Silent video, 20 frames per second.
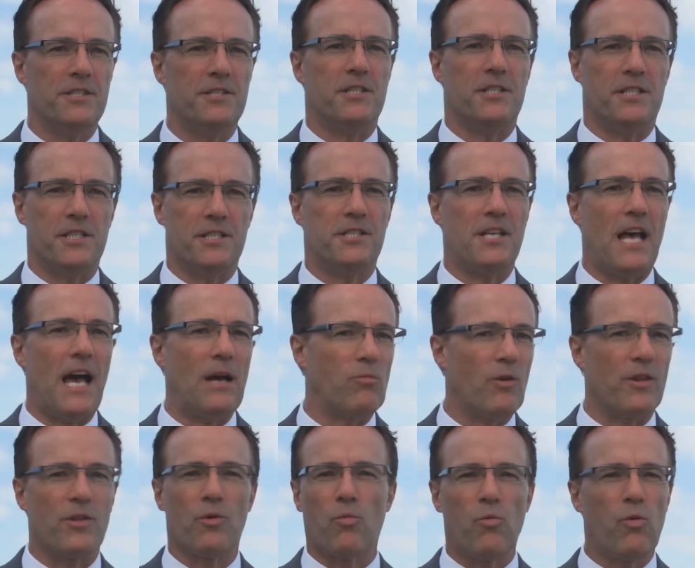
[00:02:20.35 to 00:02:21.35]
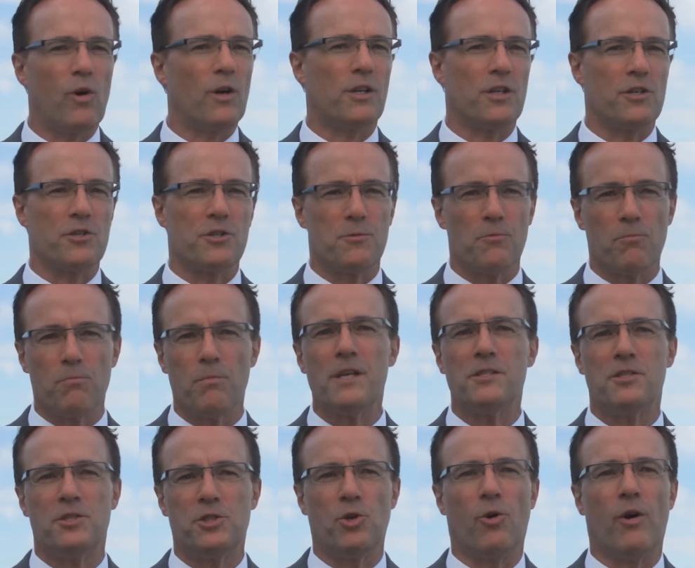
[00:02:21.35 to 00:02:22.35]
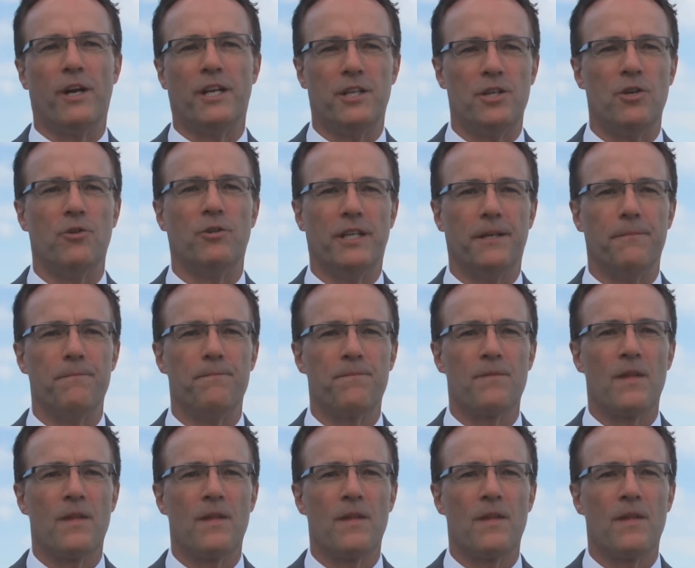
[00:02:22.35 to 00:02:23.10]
to decide whether workers must join a union.